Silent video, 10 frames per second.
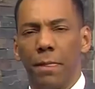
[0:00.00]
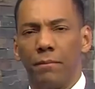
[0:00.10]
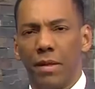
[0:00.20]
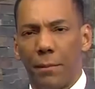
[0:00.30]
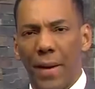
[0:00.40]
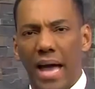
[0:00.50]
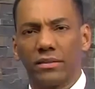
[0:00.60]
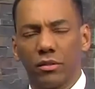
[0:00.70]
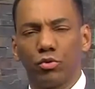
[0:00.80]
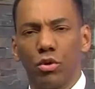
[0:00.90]
The
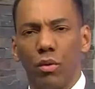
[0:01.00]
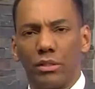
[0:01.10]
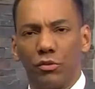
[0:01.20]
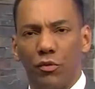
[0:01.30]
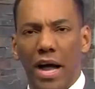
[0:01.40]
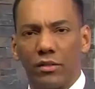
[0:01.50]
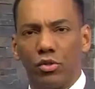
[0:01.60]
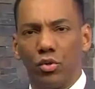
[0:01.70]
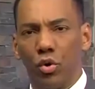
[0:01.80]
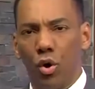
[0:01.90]
pastors will advise
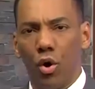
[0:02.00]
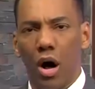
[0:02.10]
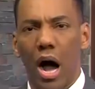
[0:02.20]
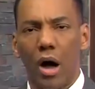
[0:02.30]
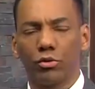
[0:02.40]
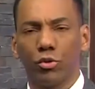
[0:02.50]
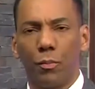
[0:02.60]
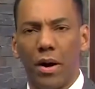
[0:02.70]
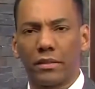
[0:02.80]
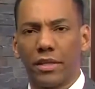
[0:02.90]
you on how to
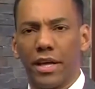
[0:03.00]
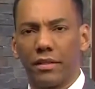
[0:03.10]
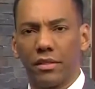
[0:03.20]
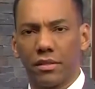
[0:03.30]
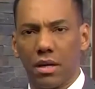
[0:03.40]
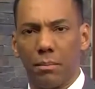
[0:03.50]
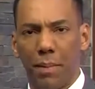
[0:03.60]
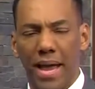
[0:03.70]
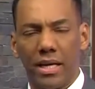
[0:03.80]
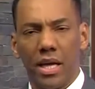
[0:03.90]
partake in this
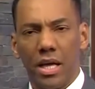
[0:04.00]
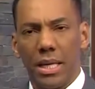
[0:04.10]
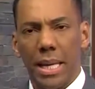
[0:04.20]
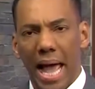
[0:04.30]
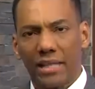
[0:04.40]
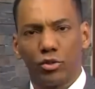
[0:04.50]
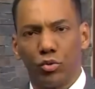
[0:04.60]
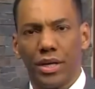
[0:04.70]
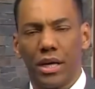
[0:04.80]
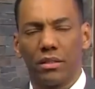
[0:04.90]
campaign. Next
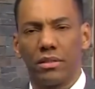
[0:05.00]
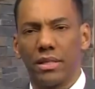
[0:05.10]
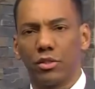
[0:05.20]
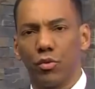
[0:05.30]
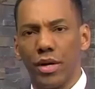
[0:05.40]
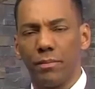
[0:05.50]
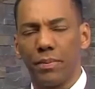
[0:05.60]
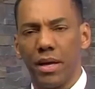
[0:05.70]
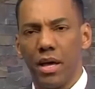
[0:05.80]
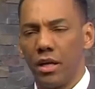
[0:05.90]
week is the trip
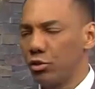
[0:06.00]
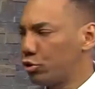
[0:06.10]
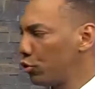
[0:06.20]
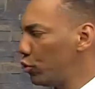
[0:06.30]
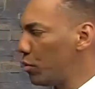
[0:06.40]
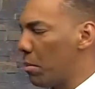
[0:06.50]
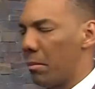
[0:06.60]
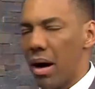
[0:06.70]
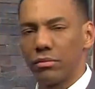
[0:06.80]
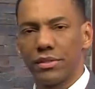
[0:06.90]
to
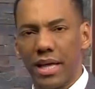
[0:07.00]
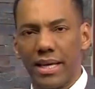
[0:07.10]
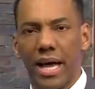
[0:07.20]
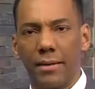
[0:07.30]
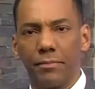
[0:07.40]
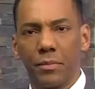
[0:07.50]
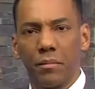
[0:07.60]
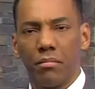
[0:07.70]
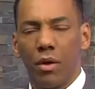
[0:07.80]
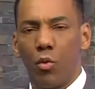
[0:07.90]
Mount Sinai.
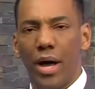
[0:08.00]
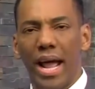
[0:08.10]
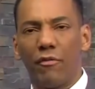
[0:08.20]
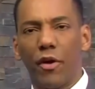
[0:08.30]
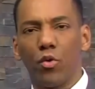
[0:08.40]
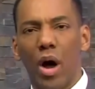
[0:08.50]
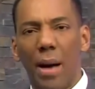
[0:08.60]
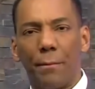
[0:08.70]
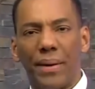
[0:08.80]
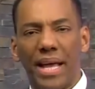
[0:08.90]
Wherever you
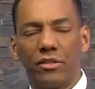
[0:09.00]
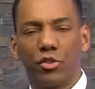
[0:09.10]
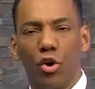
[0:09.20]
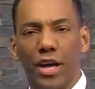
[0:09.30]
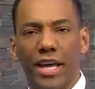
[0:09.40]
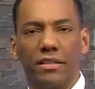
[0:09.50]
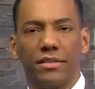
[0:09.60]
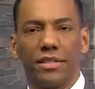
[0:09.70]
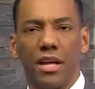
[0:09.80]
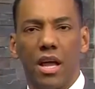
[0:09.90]
are, place your
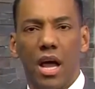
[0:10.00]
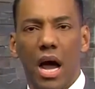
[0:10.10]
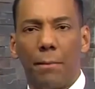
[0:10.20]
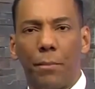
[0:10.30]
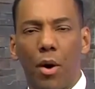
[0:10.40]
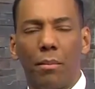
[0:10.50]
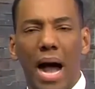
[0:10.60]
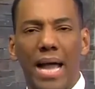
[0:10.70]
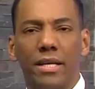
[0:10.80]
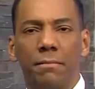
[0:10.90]
hand upon
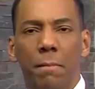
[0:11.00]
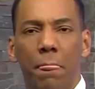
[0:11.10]
mine.